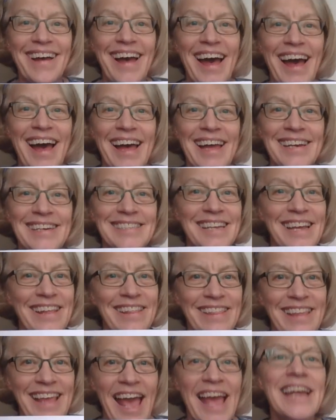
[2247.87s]
And at
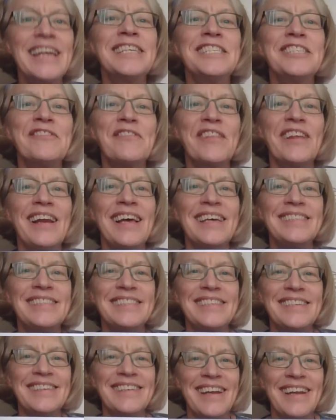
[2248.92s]
the end of the
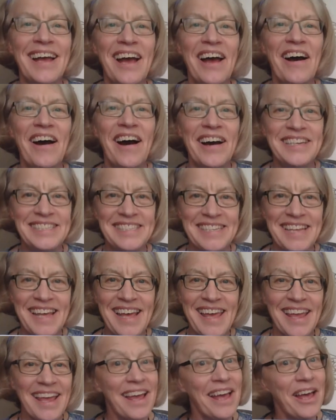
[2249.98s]
lesson, I
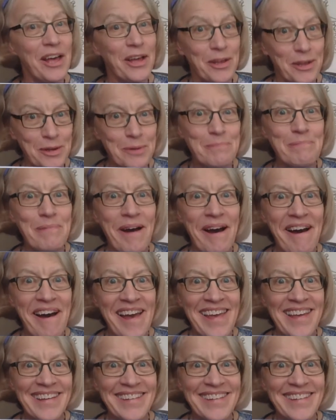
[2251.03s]
say goodbye